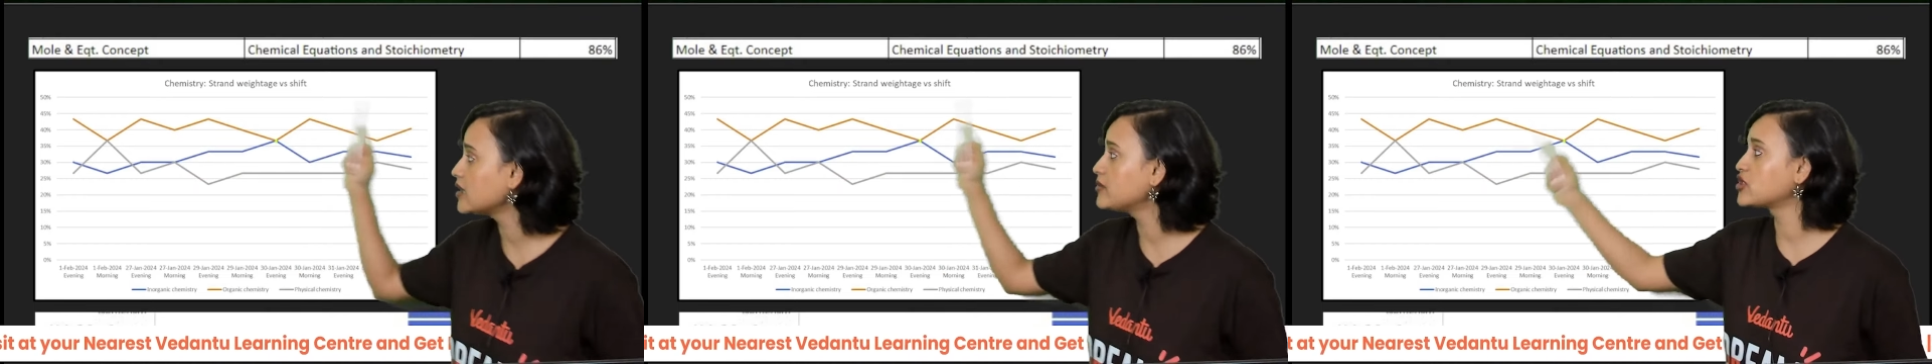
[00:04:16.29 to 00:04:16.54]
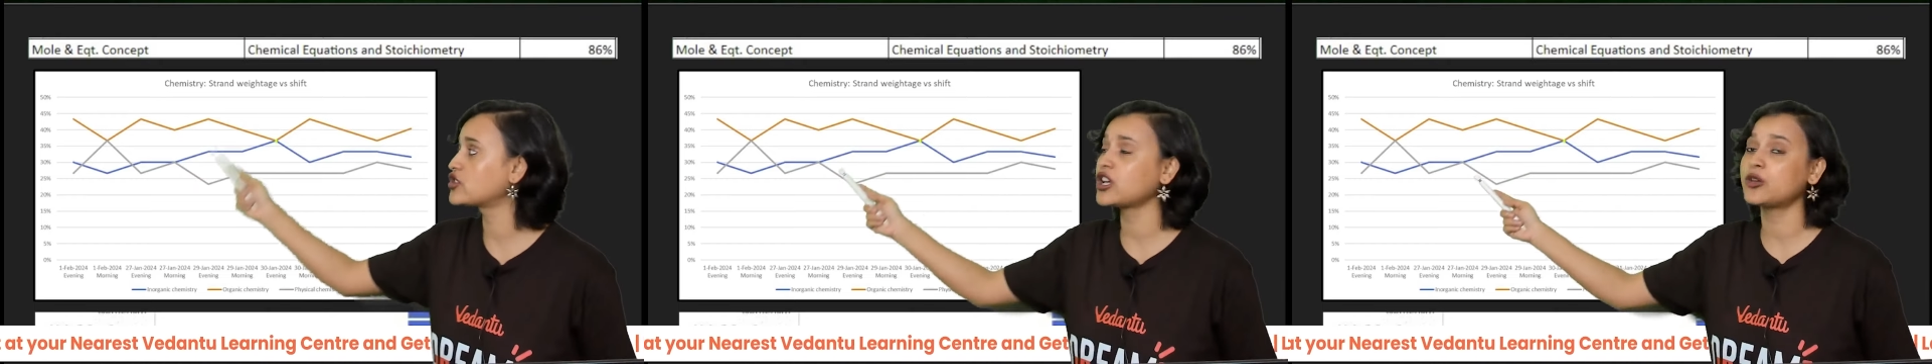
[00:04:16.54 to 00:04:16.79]

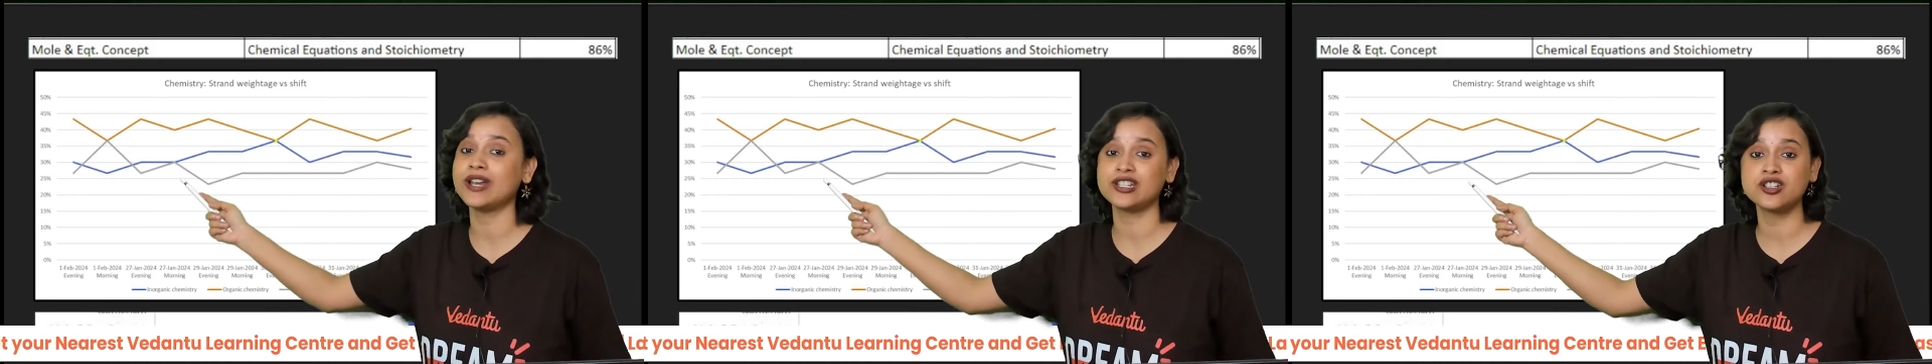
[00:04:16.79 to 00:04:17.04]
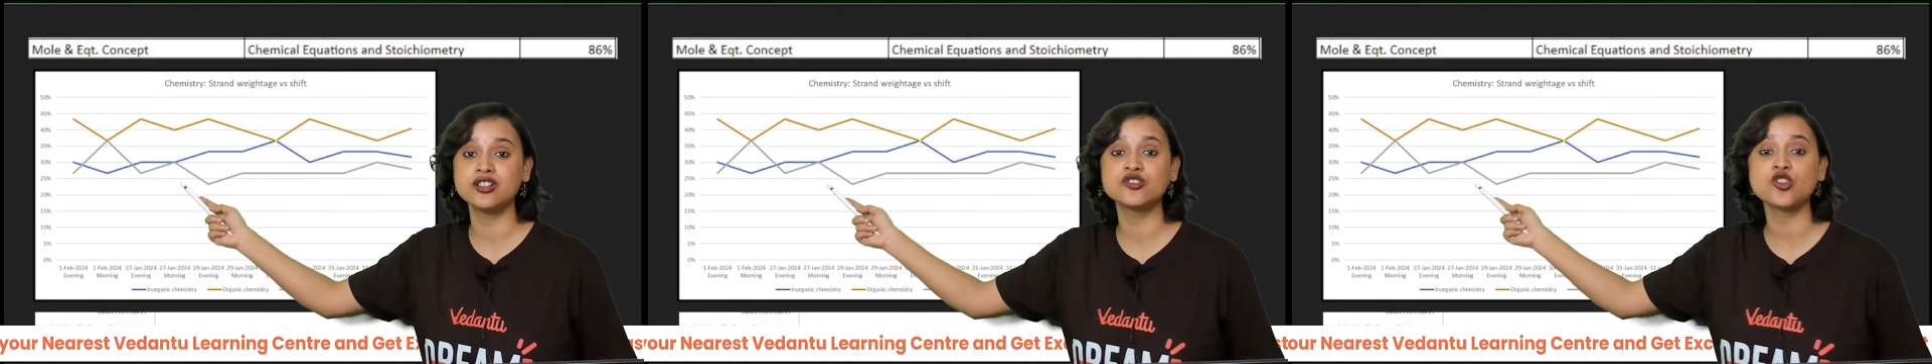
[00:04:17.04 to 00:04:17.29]
chemistry
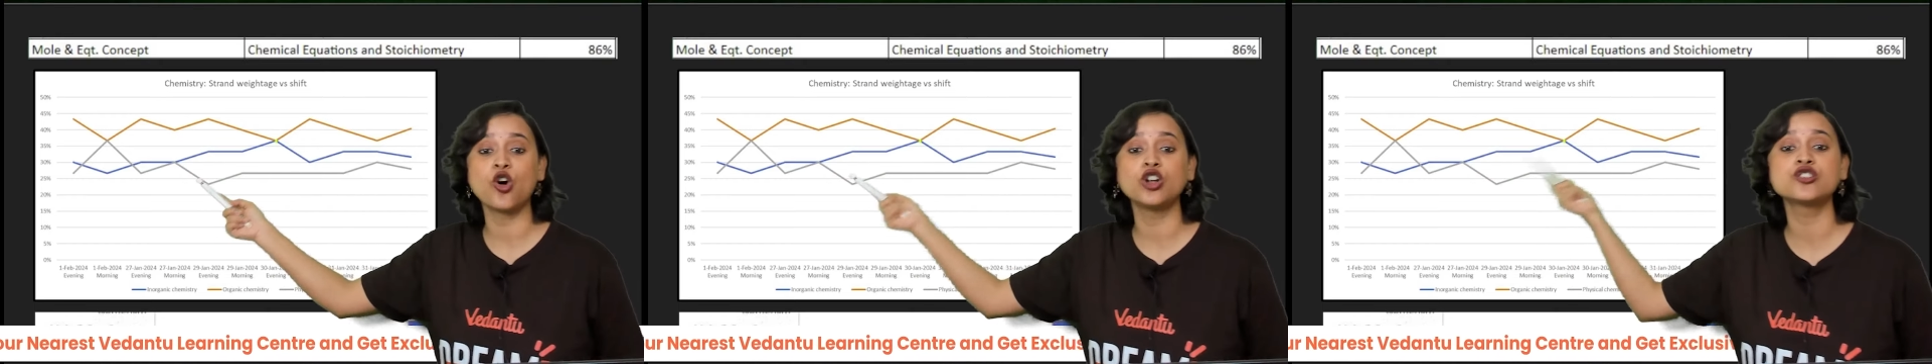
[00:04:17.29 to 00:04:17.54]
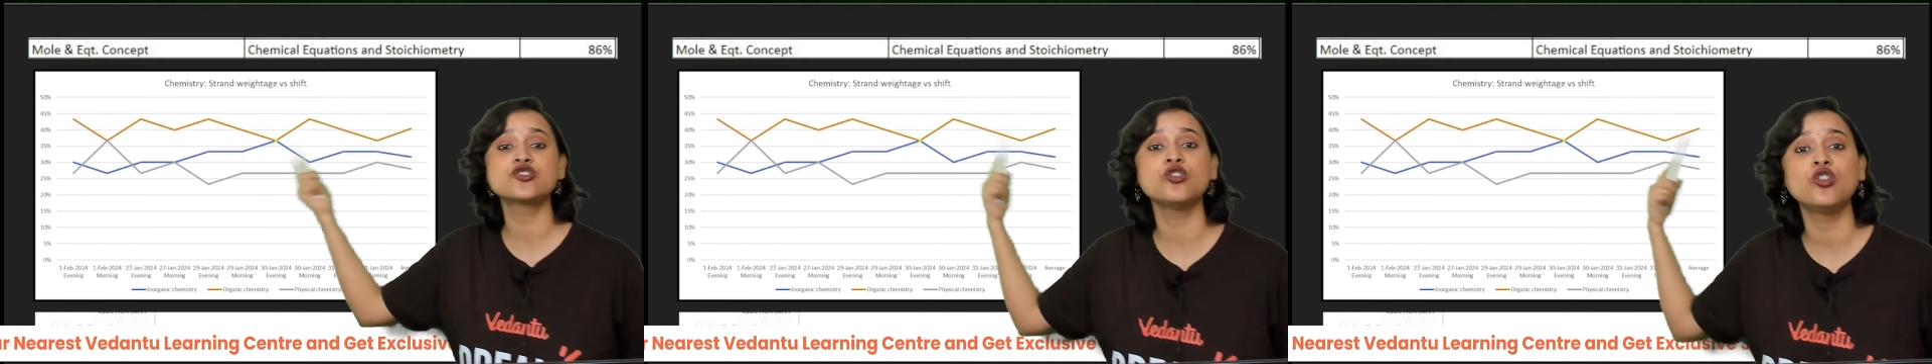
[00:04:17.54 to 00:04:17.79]
questions
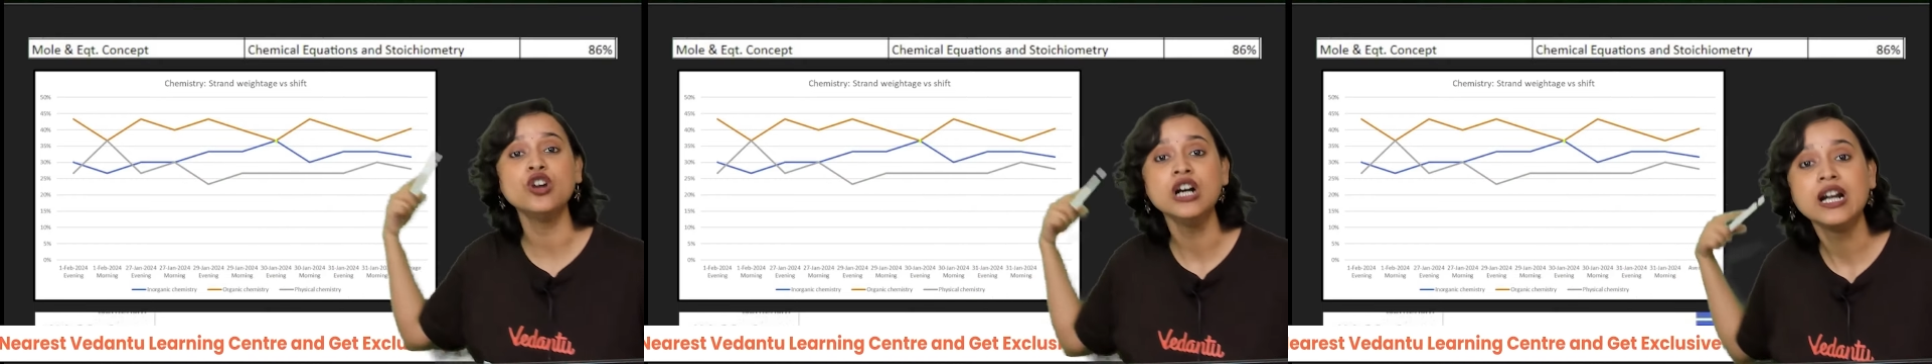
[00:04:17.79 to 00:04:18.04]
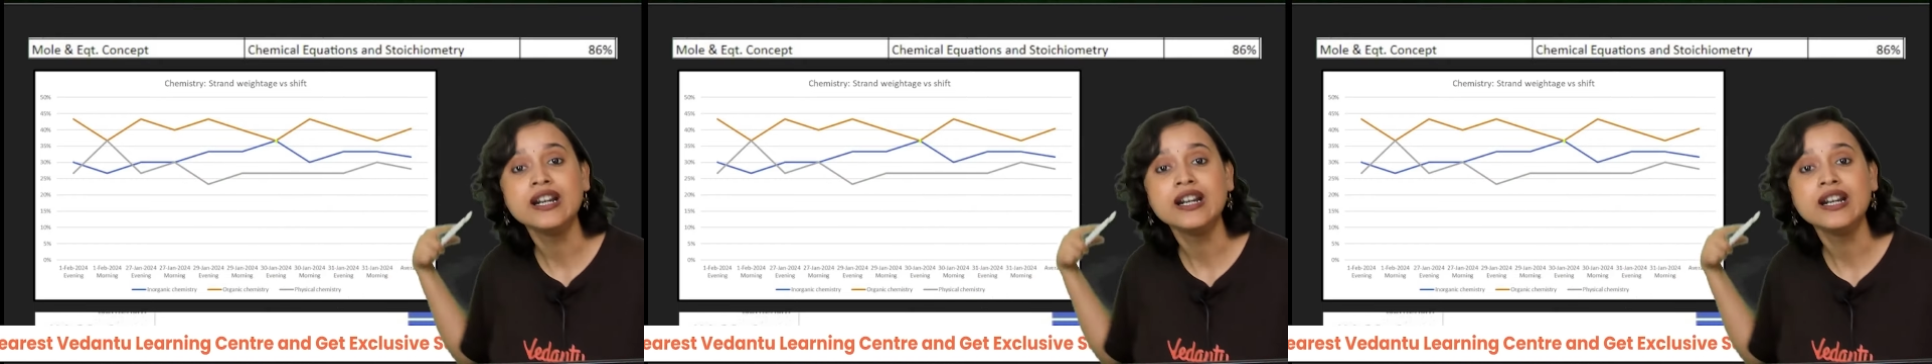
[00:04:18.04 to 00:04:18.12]
also